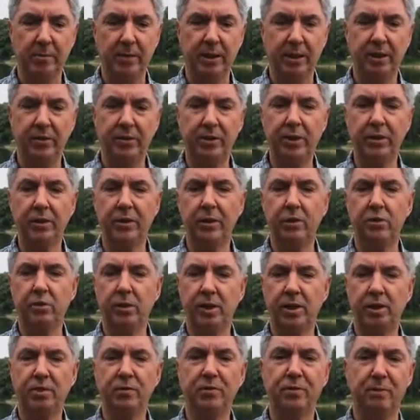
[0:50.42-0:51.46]
But I think the
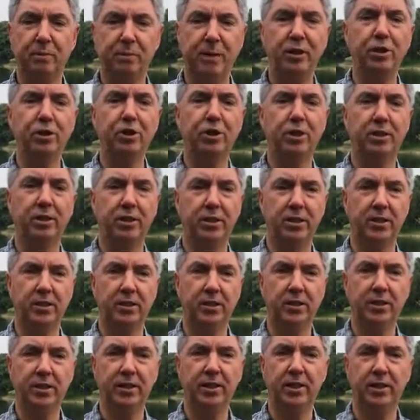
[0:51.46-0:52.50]
transformation that
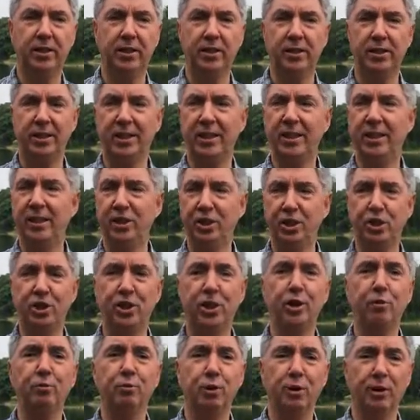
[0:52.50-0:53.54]
has occurred in
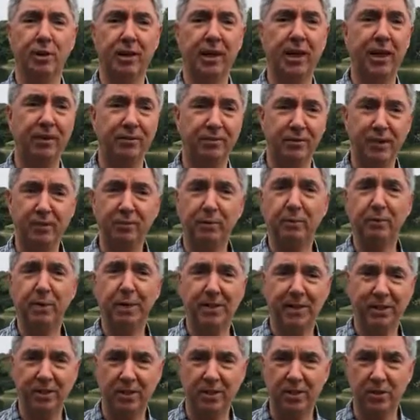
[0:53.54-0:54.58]
general life, never
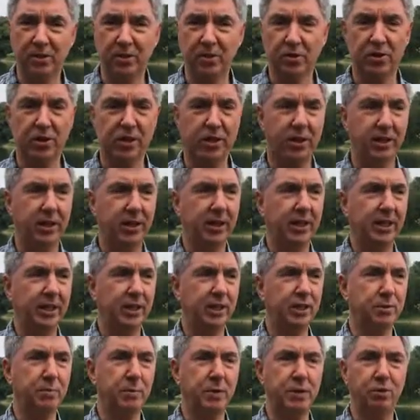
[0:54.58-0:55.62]
mind industry,
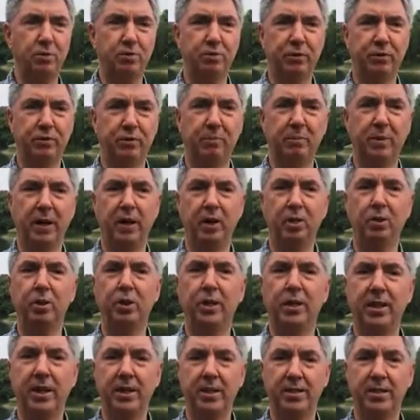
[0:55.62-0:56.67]
has been driven by
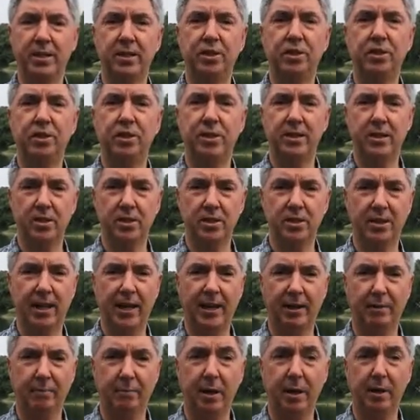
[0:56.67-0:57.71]
organizations such as
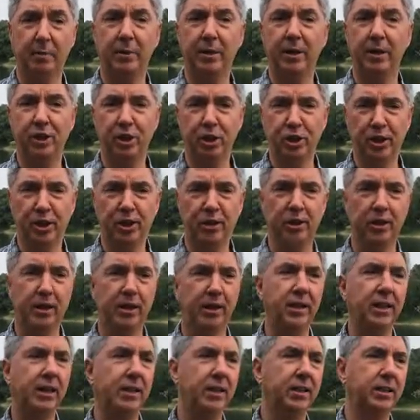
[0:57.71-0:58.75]
Alibaba in
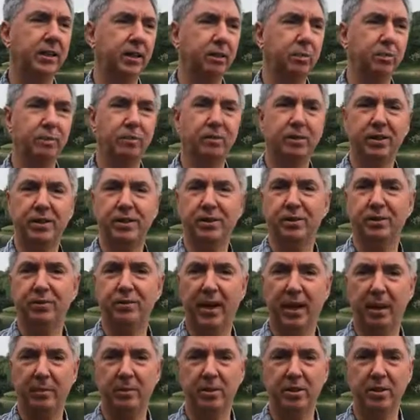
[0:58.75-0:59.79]
China, the equivalent
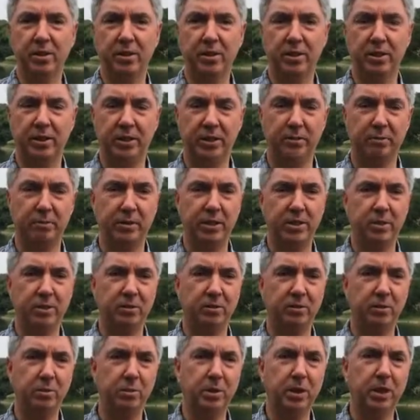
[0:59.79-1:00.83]
of Amazon in the
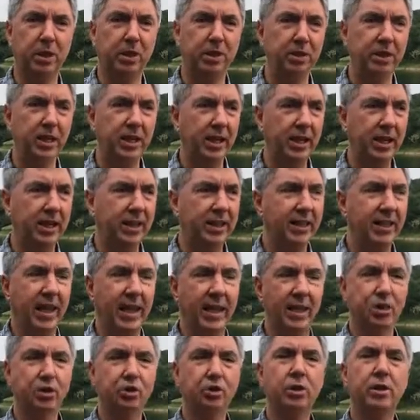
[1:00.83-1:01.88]
rest of the world.
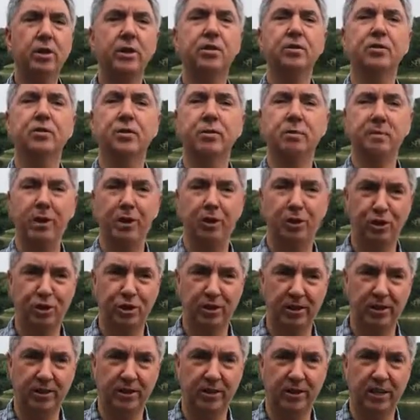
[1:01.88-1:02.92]
That
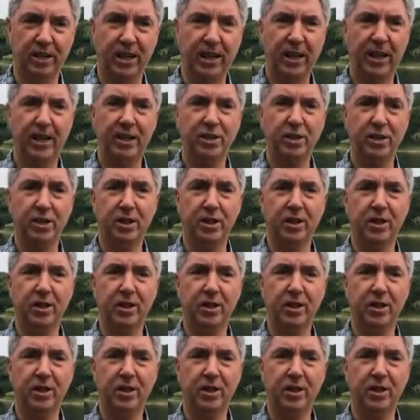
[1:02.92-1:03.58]
transformation has